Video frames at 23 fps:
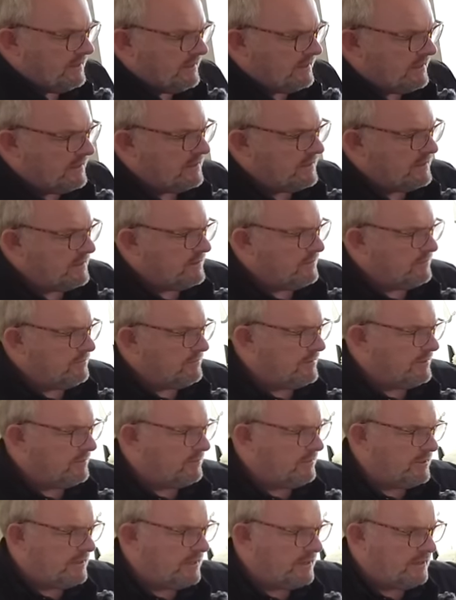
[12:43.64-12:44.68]
Um, and
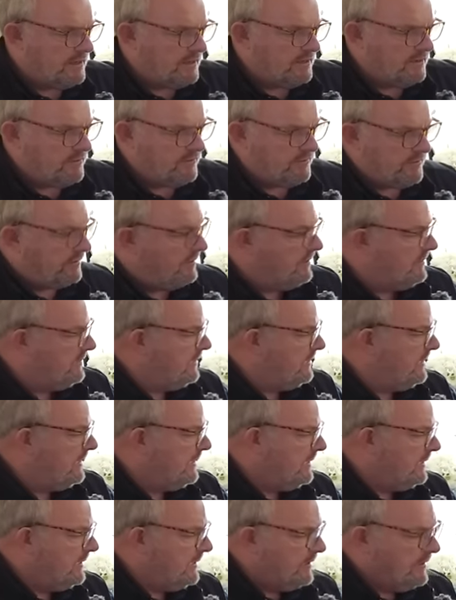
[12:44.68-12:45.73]
we have
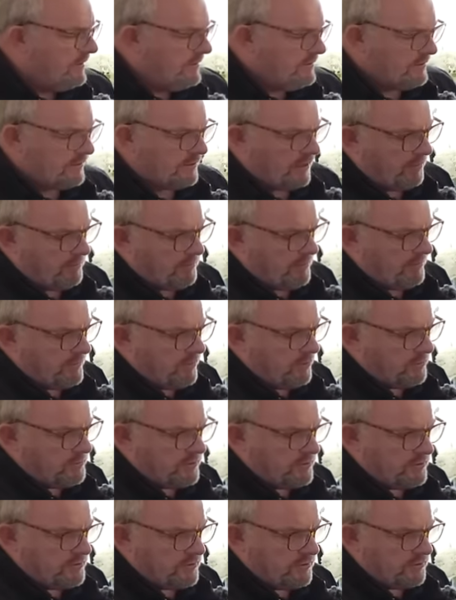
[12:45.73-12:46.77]
there's a couple of
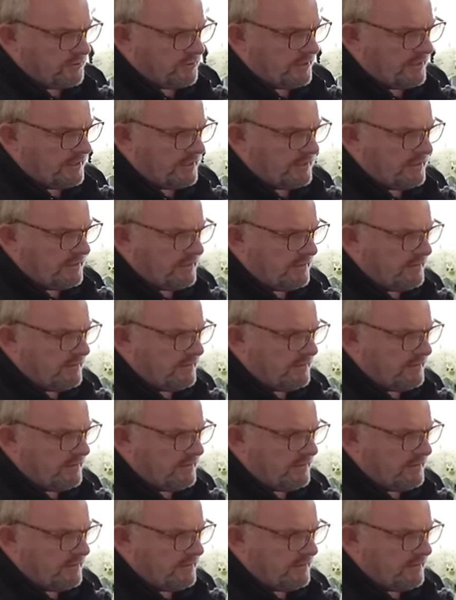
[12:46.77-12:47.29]
options on here.